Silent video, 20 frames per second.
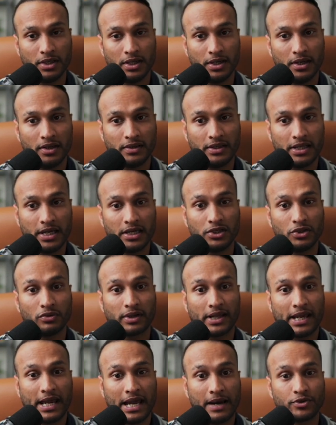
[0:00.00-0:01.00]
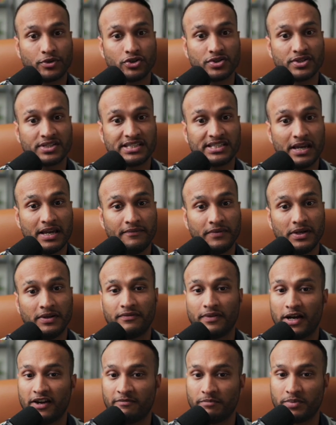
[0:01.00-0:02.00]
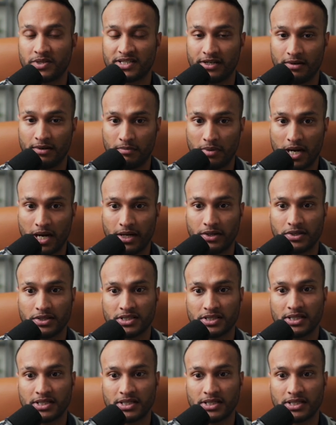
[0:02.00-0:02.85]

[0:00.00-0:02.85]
then you'll capture 75% of buyers.